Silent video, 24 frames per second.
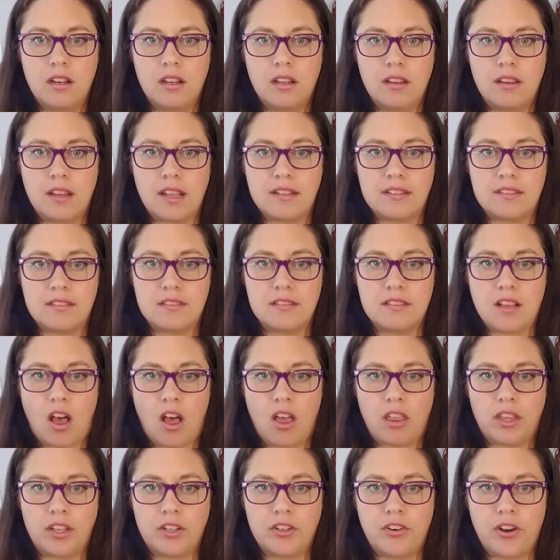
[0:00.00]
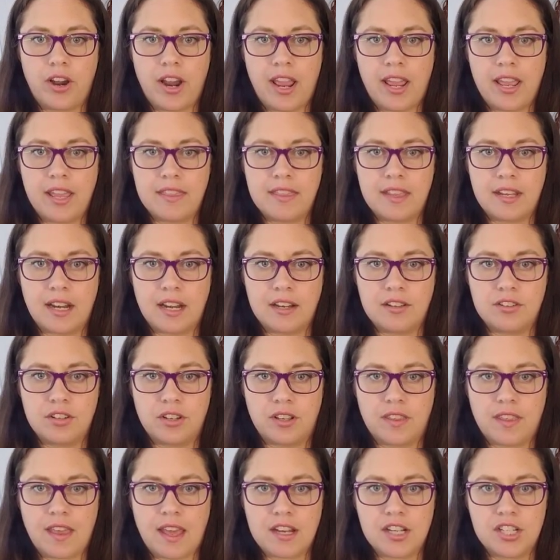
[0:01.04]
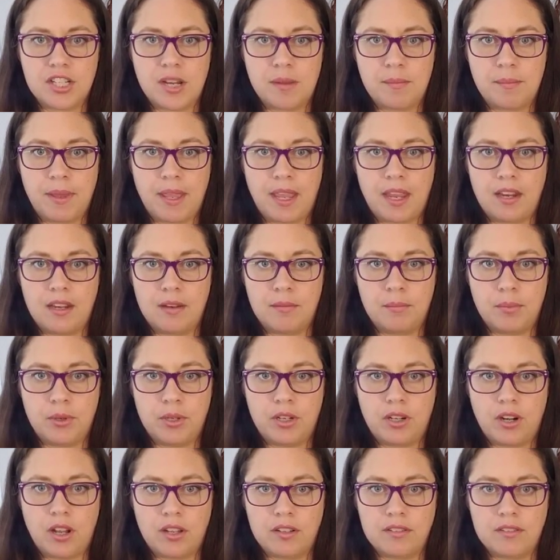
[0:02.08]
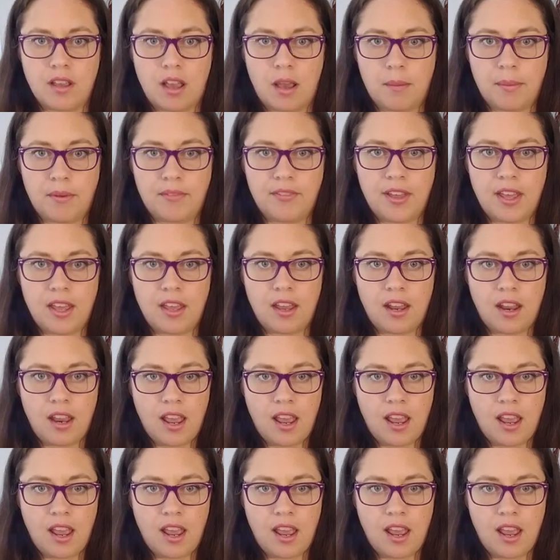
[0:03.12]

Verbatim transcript: that's solid gray and then I took that champagne and put it on top of it.